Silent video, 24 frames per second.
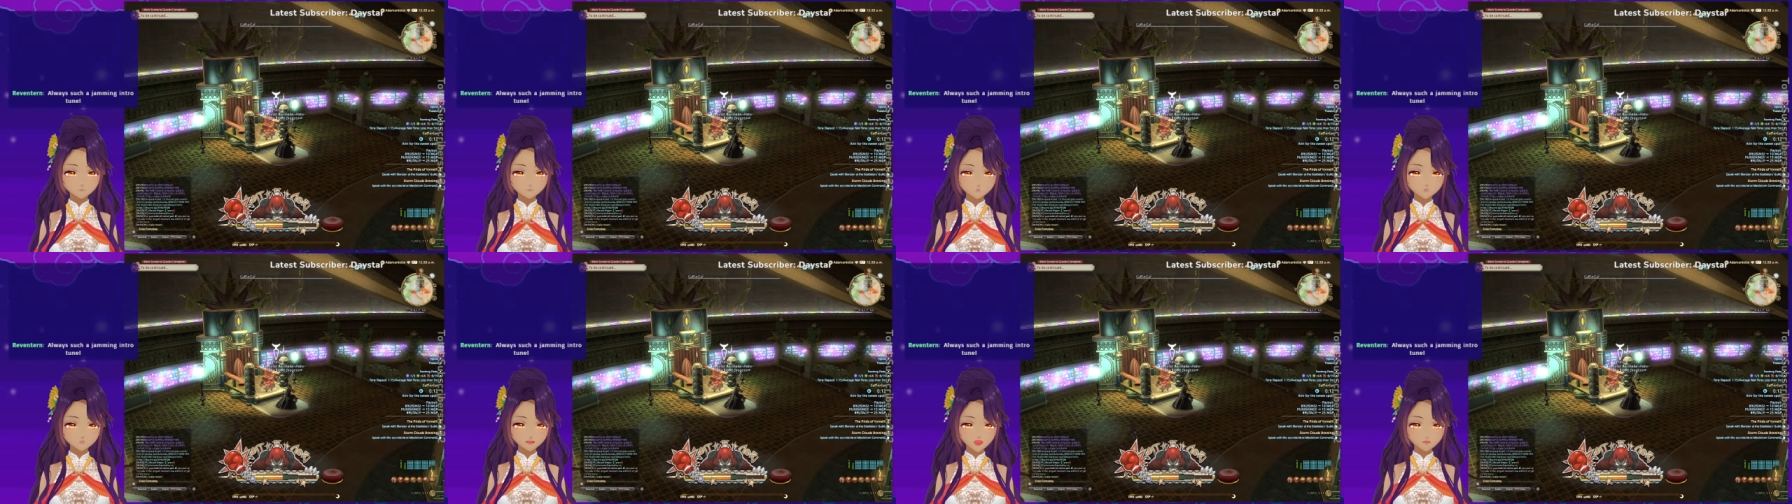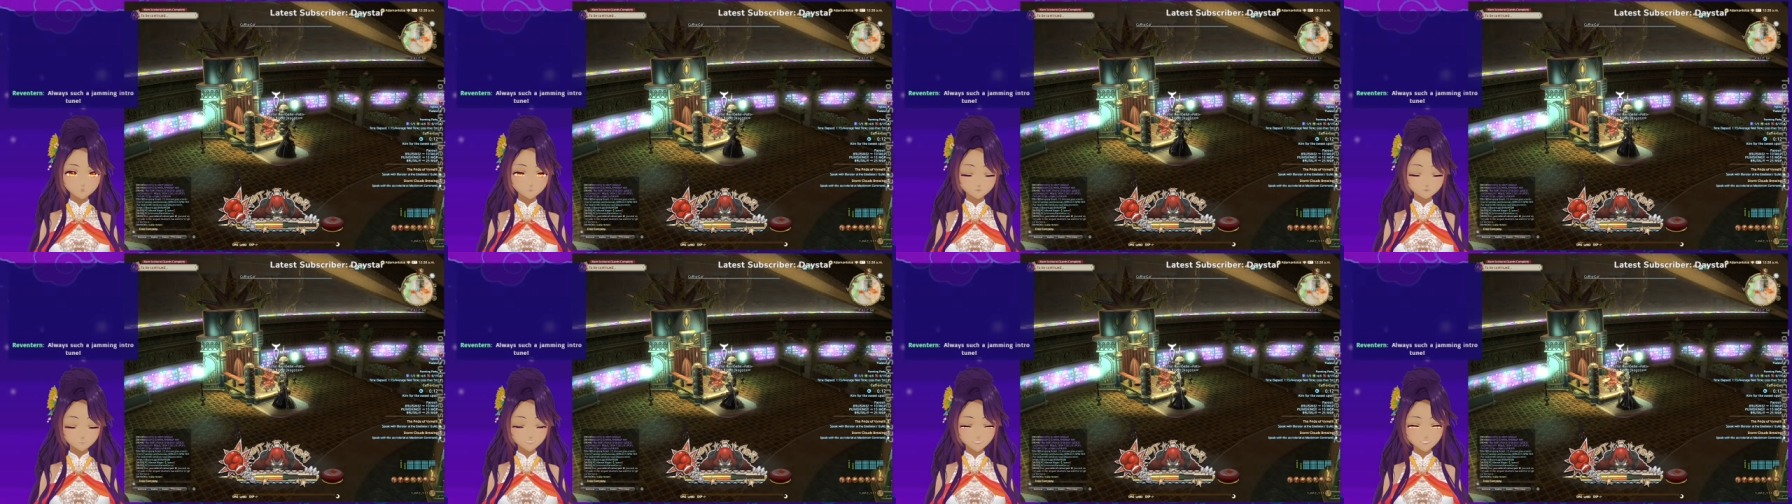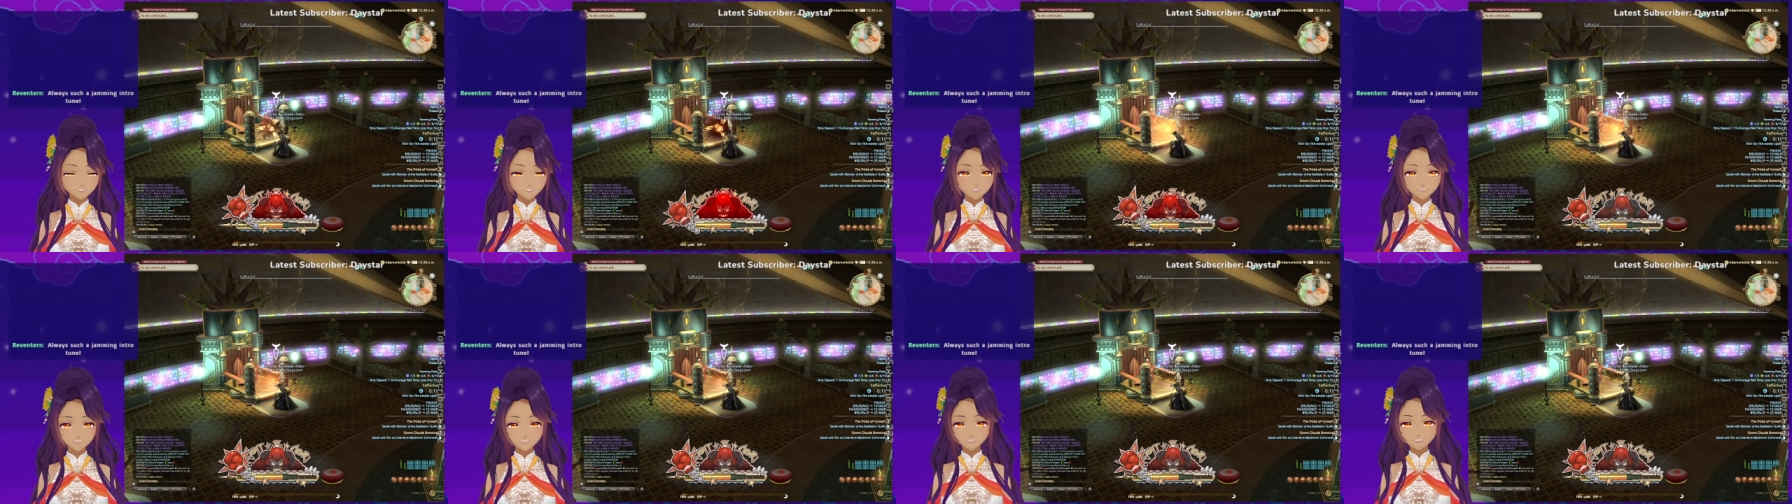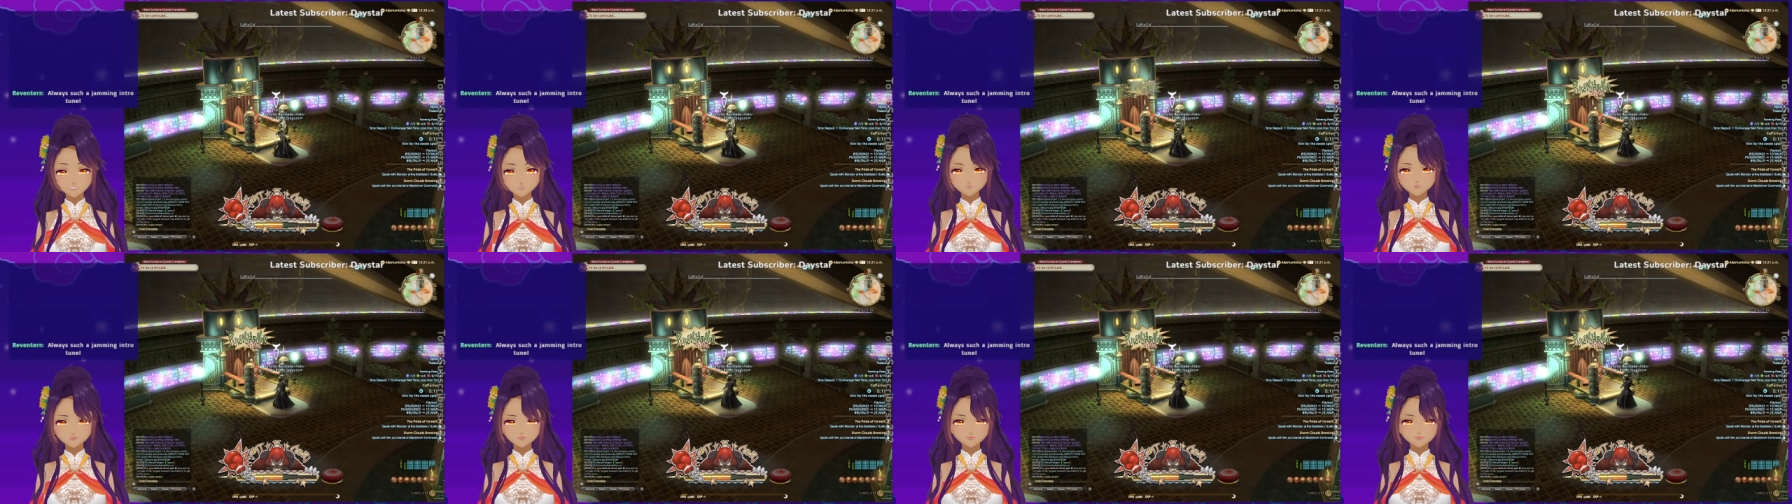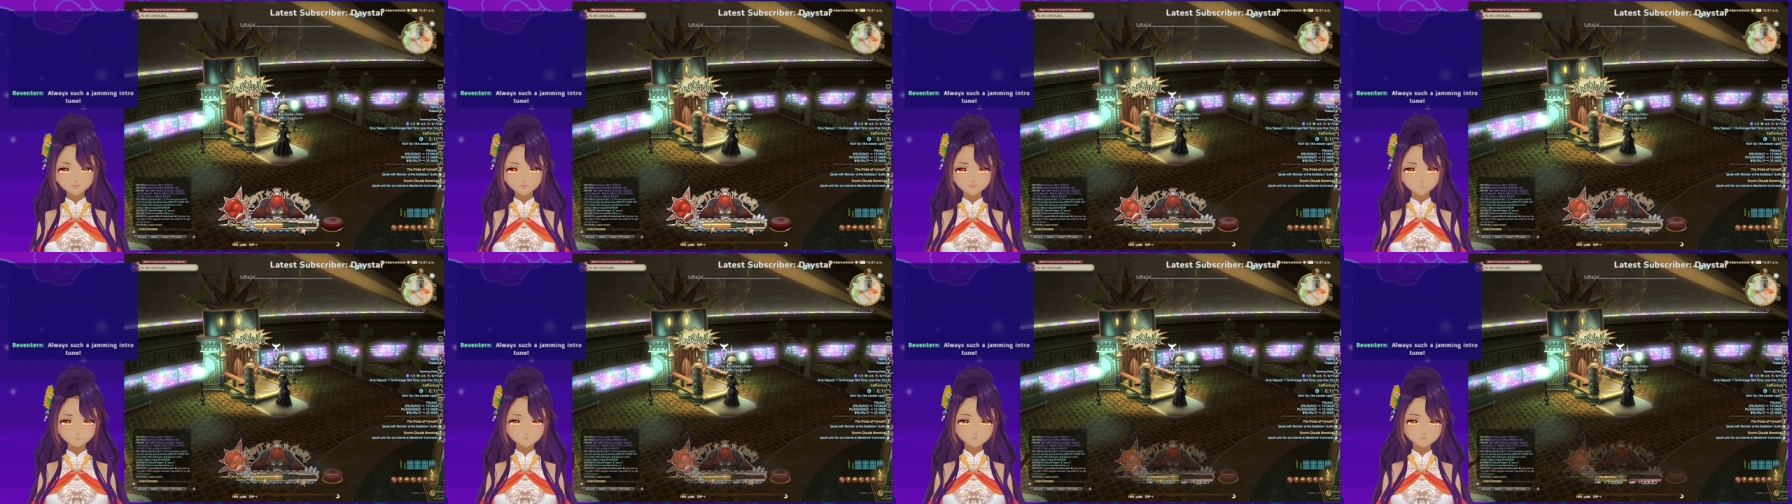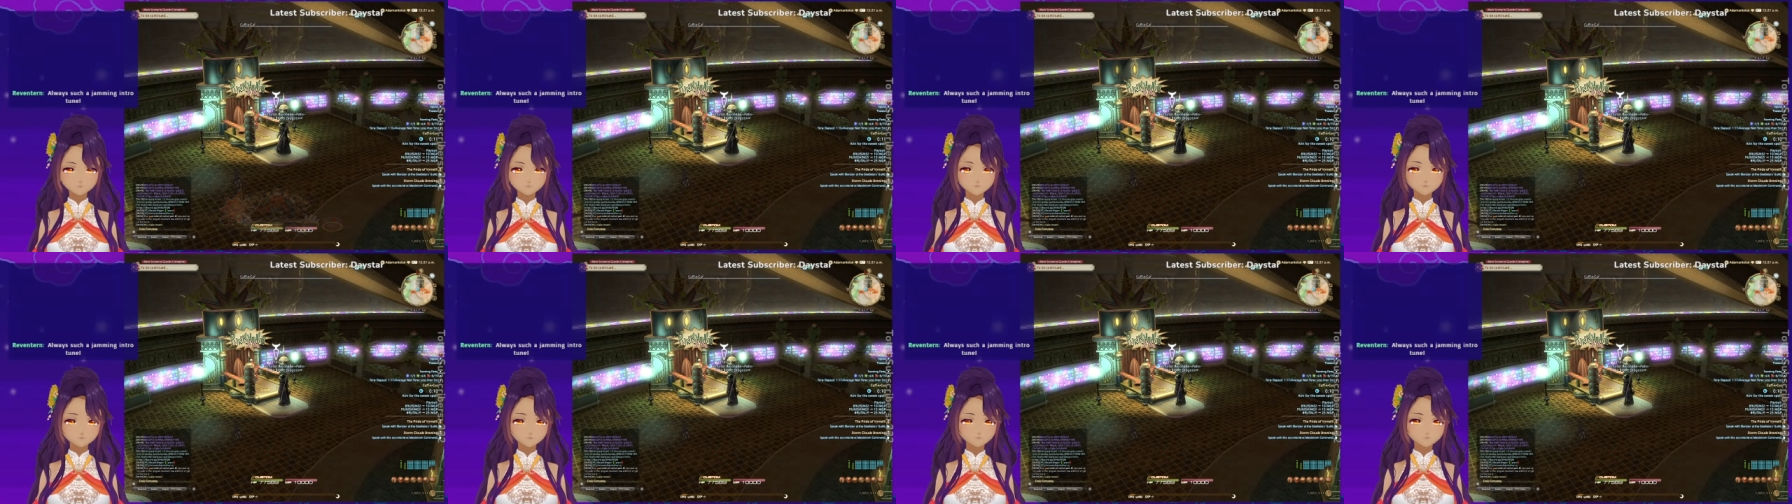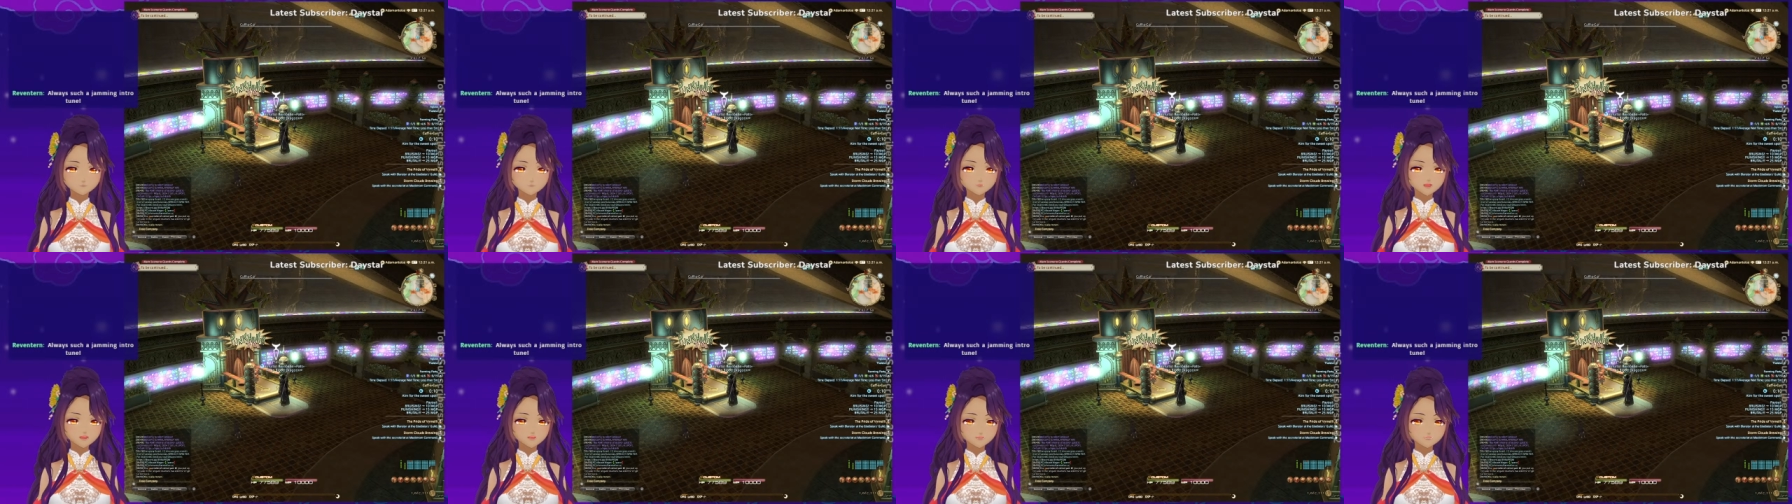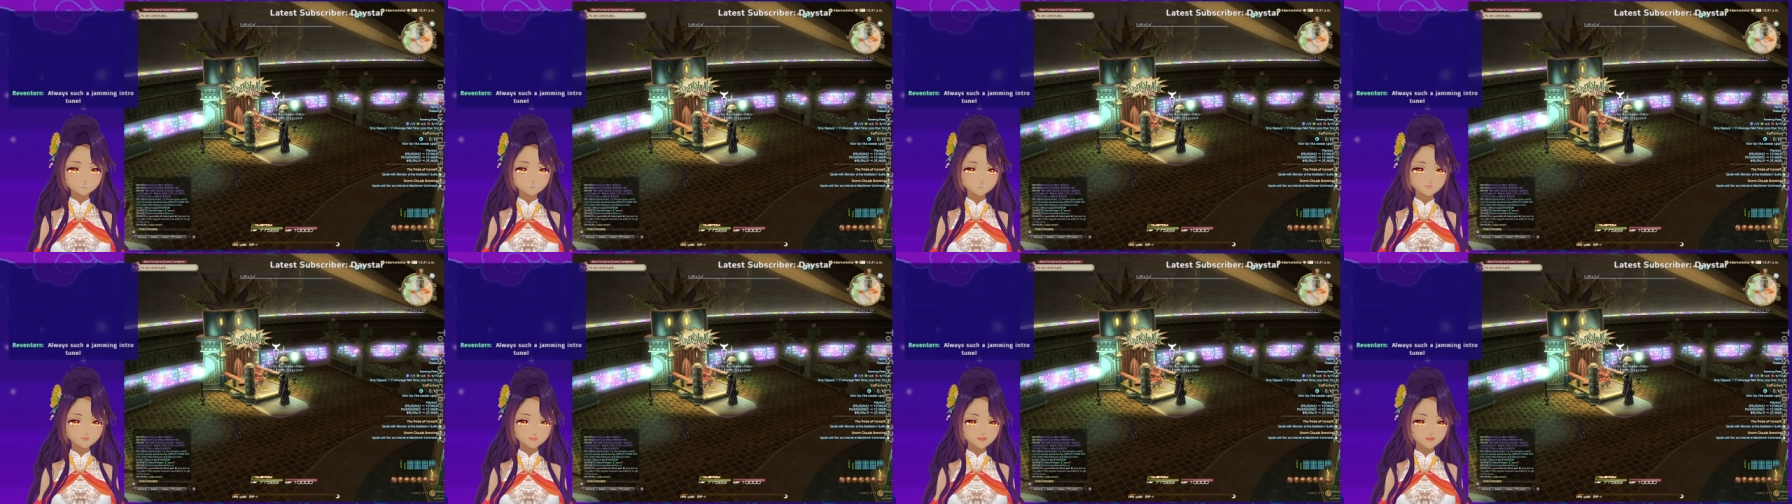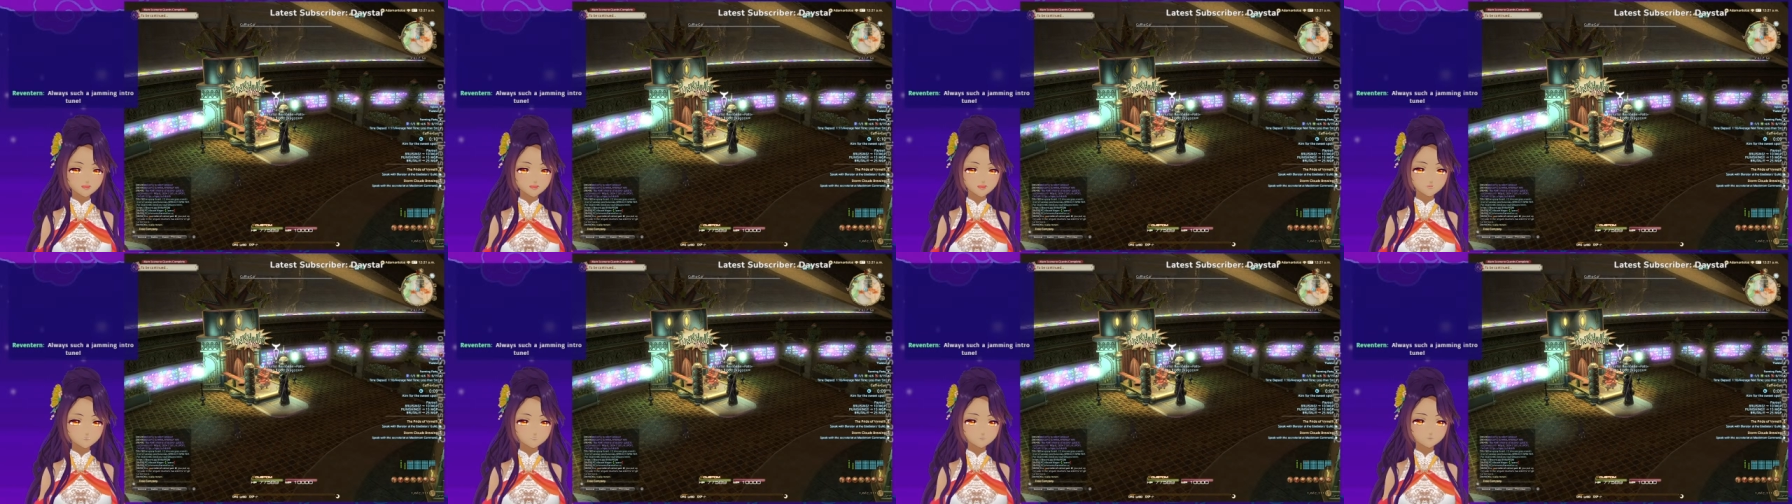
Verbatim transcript: Nope. And punishing.